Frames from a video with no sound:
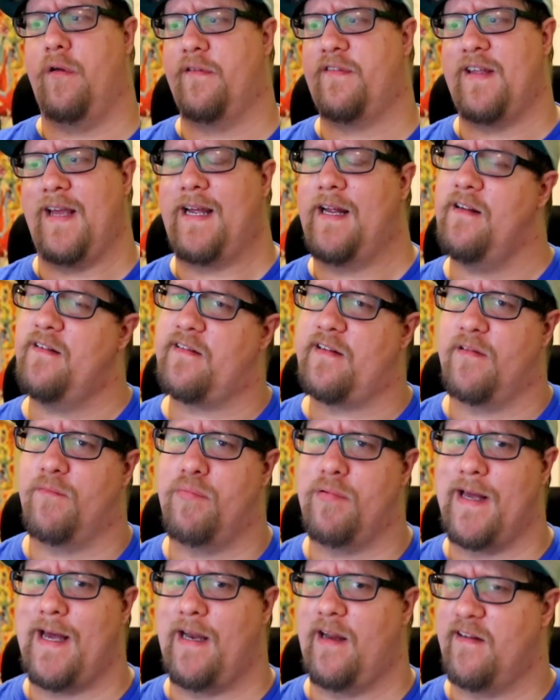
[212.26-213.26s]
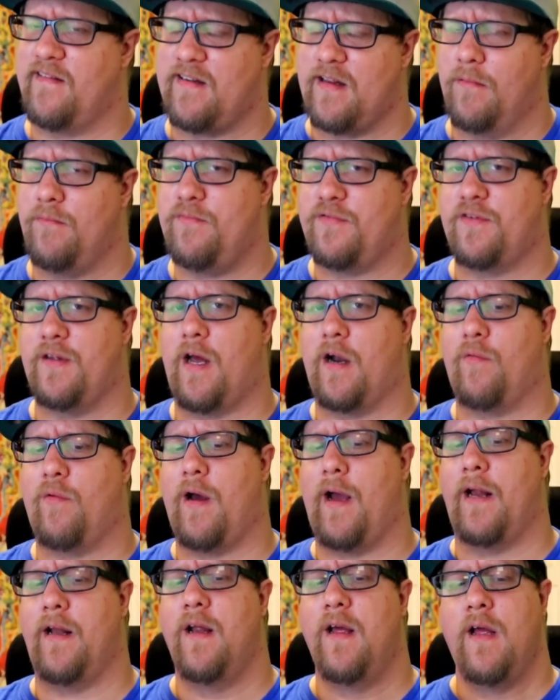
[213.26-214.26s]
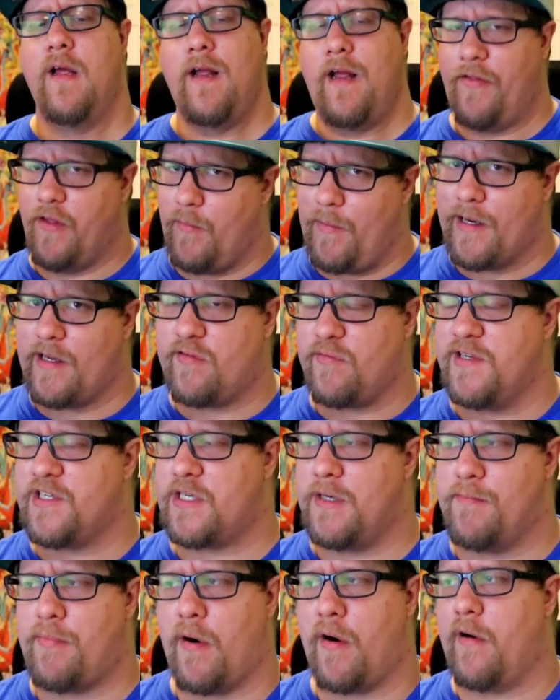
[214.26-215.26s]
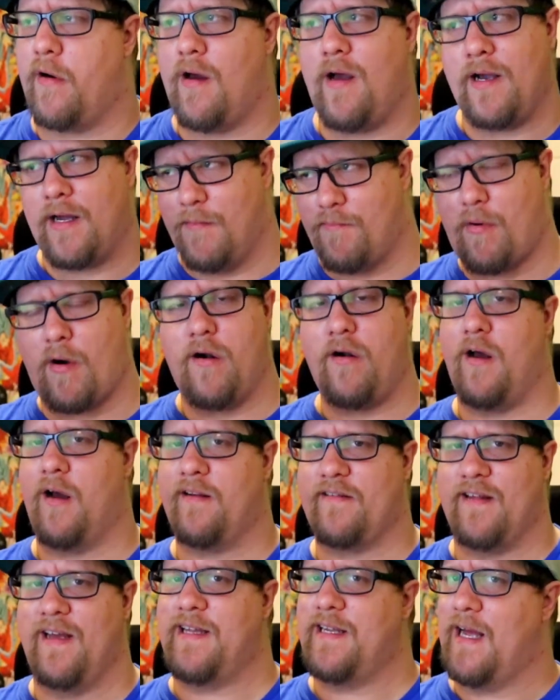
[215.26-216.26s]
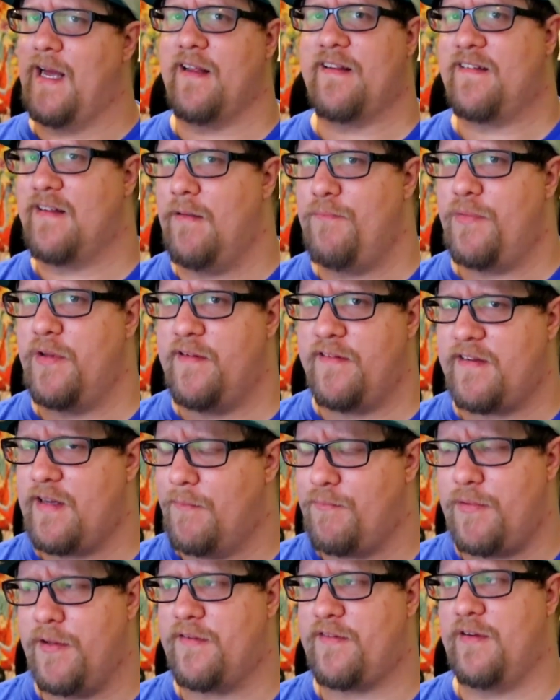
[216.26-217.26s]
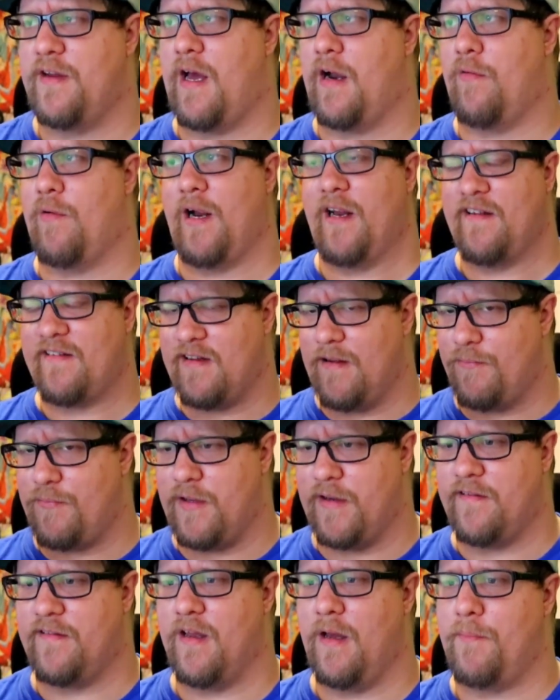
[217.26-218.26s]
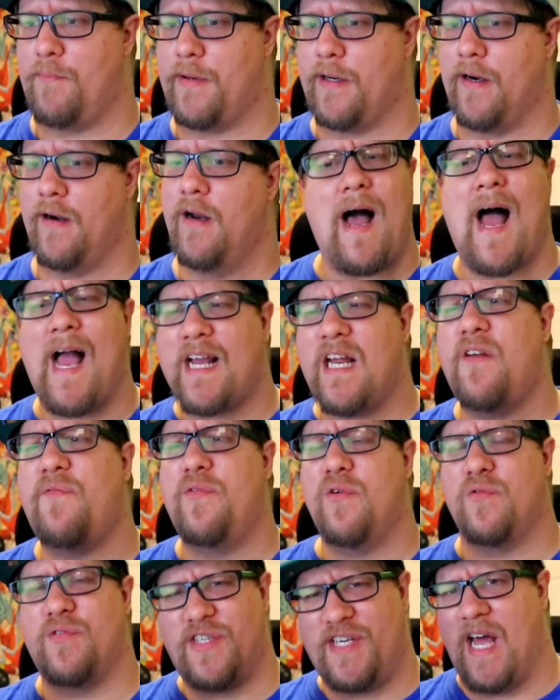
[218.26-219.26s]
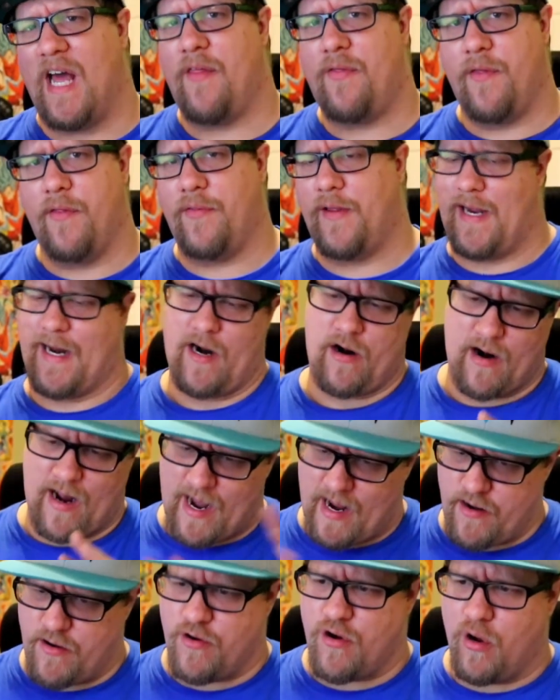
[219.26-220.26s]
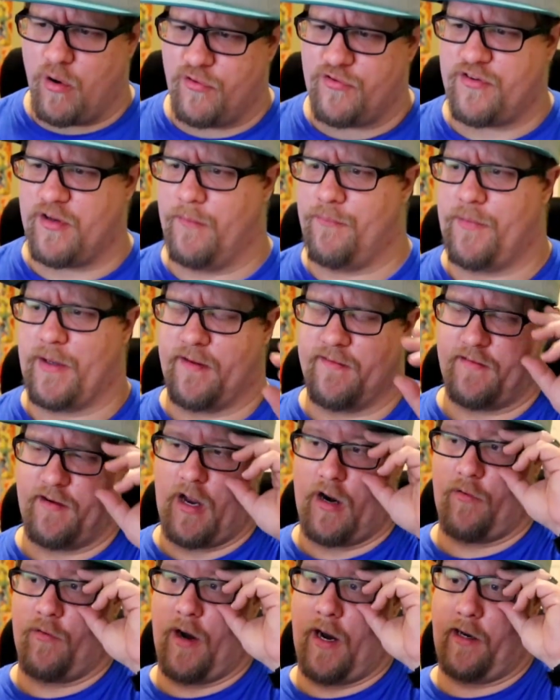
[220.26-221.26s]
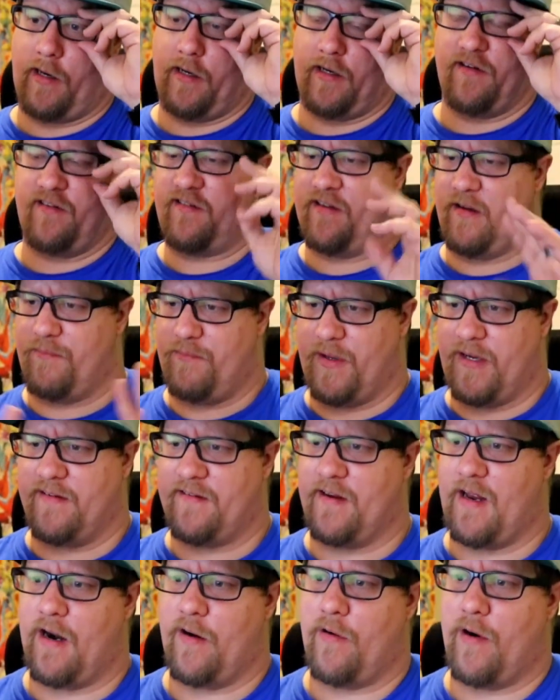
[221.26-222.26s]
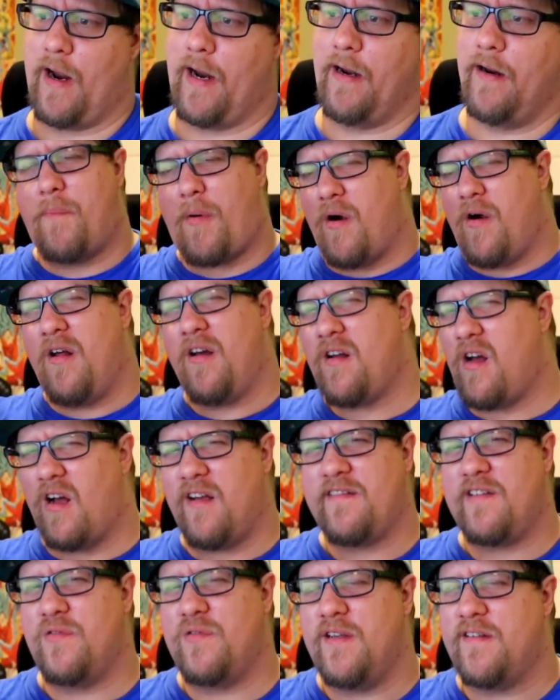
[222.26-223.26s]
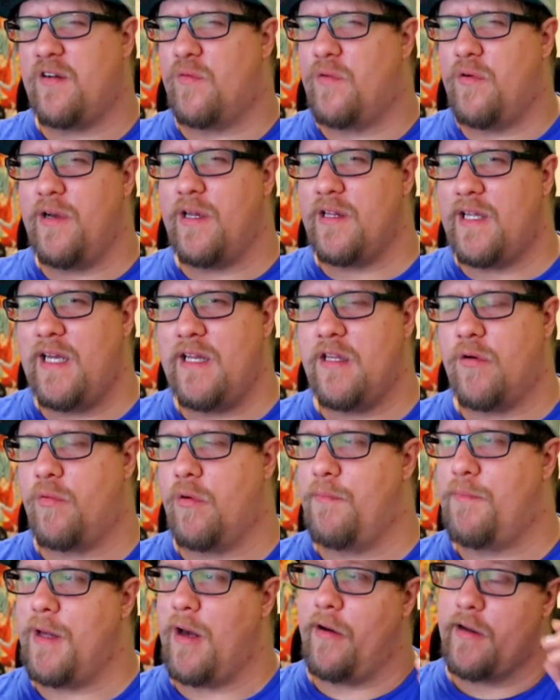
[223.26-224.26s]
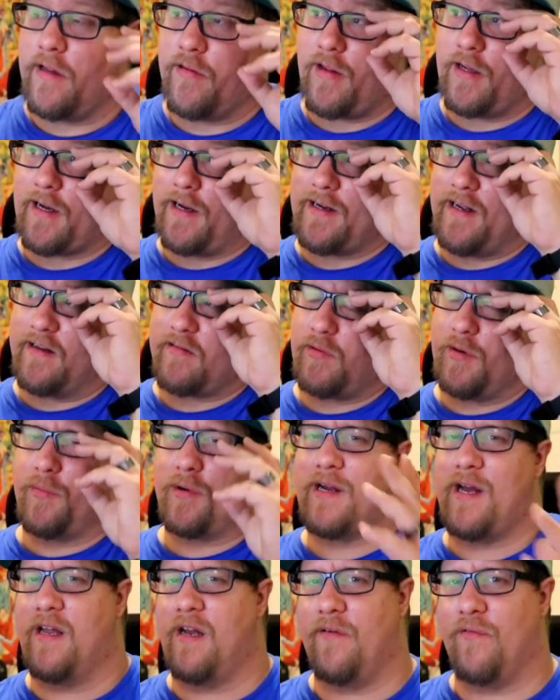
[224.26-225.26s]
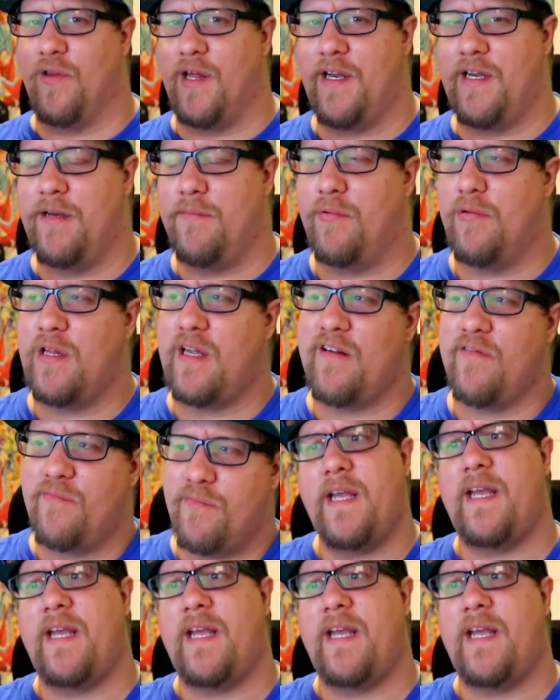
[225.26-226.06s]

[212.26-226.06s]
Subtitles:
Saiyans to the planet? Something's not right. And then we switched to Bardock, and Bardock's like, yeah, something's not right. Something's up here. I can feel death in the air. I know something's not right here. Something's not right. Bardock also doesn't really lead the rebellion like I guess we were kind of led to believe.